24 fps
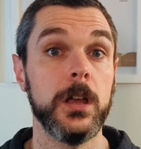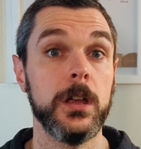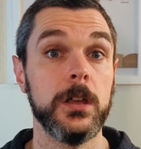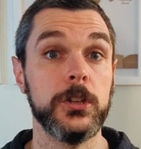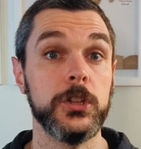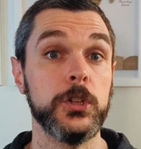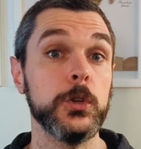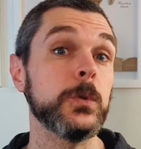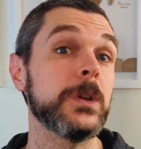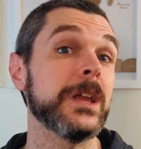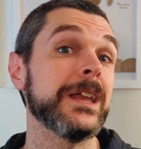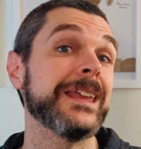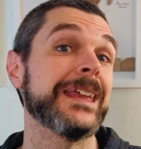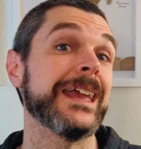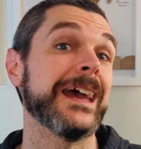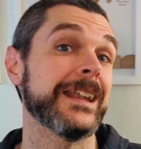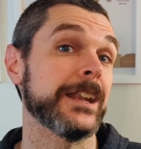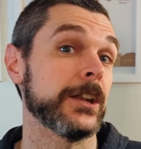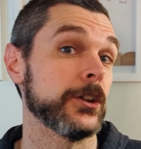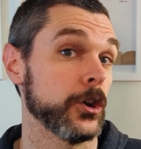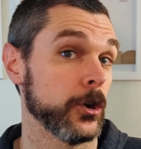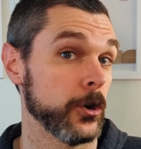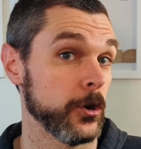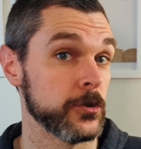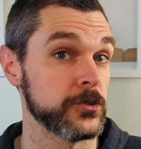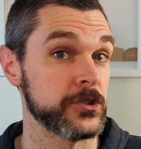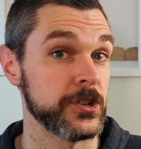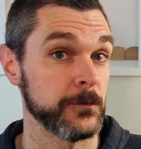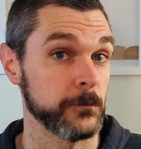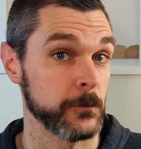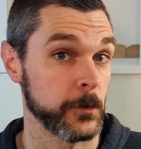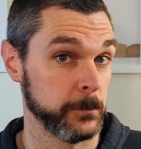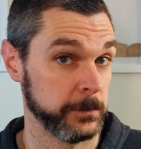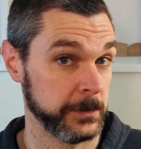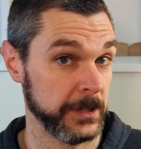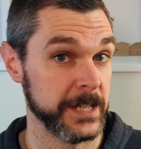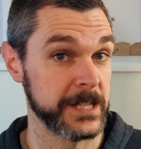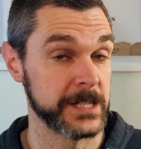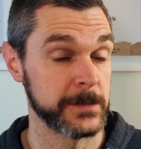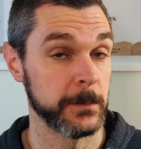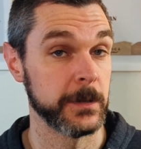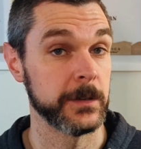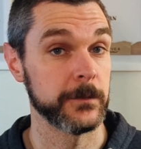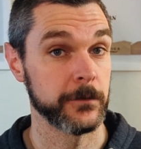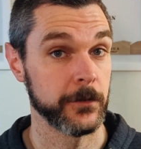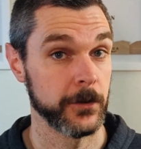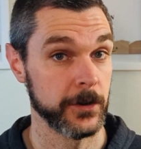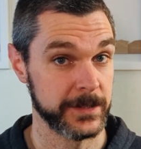You can get an urgent
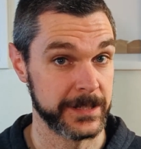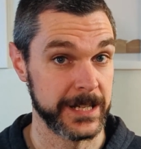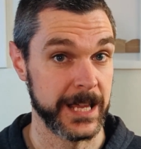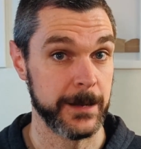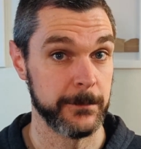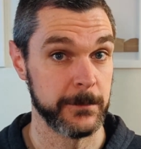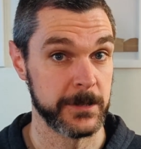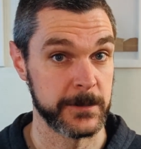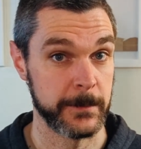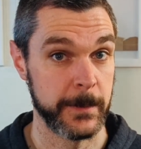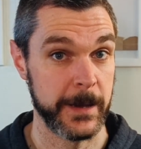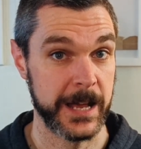replacement for a damaged